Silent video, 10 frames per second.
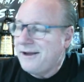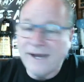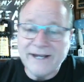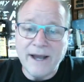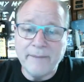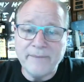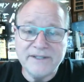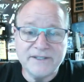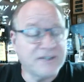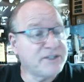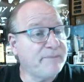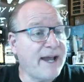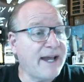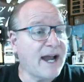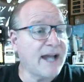Might not be such a
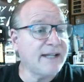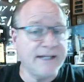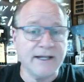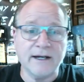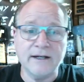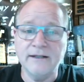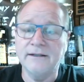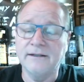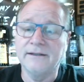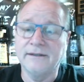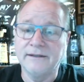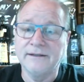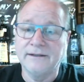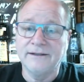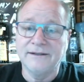bad idea,
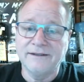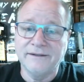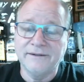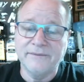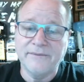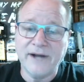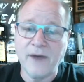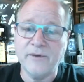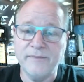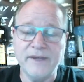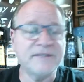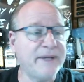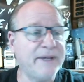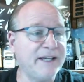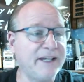but I would miss
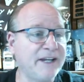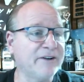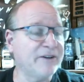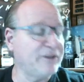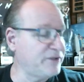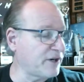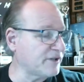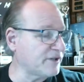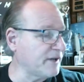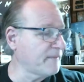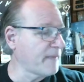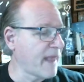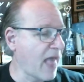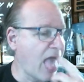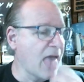being here in New Jersey,
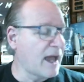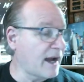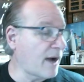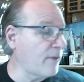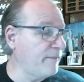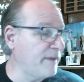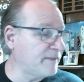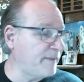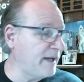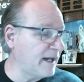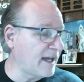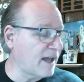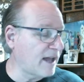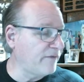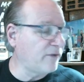and I would miss being in
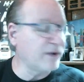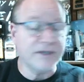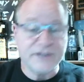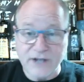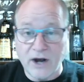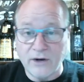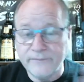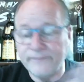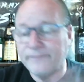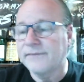California. So,